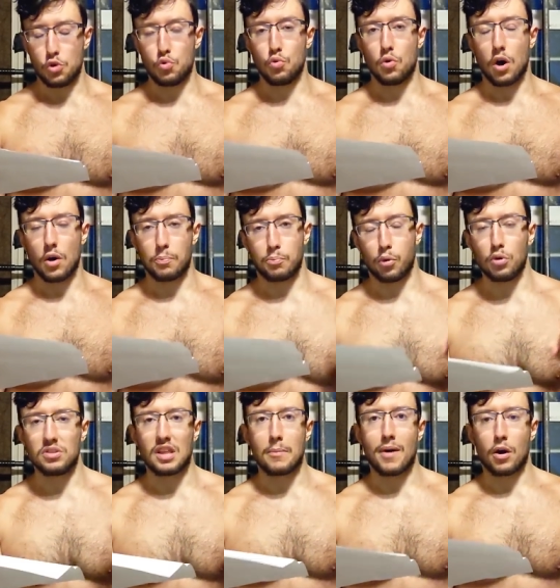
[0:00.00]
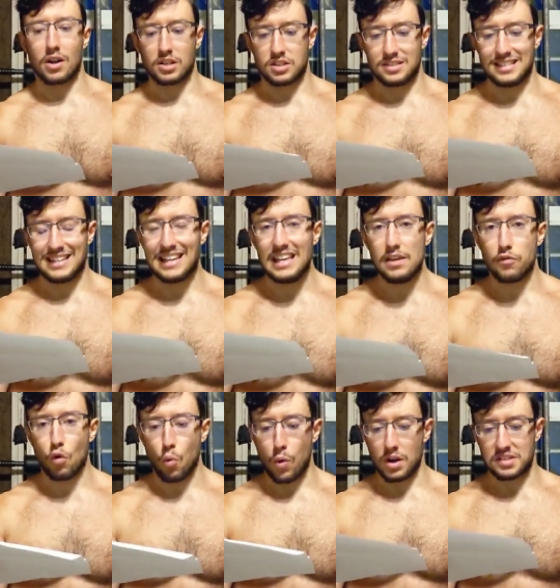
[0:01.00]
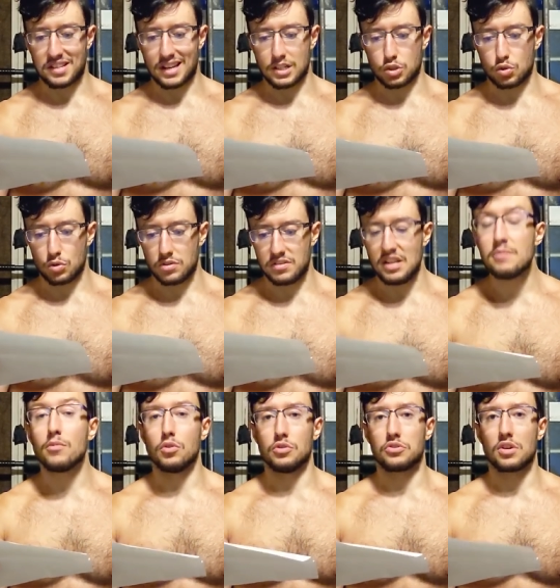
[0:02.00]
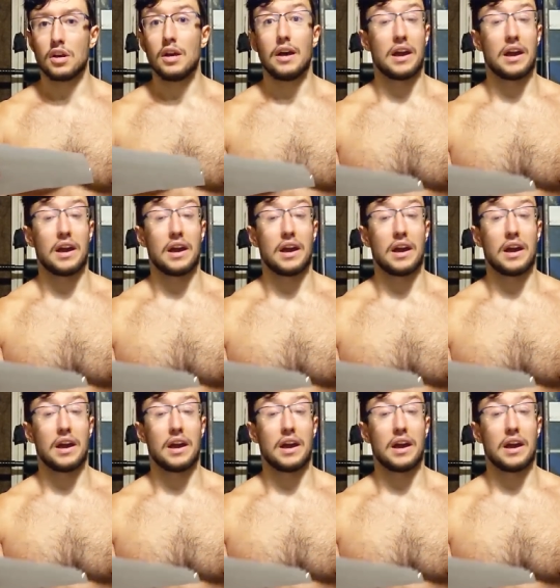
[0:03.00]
You point them out as the evil ones, as the demons.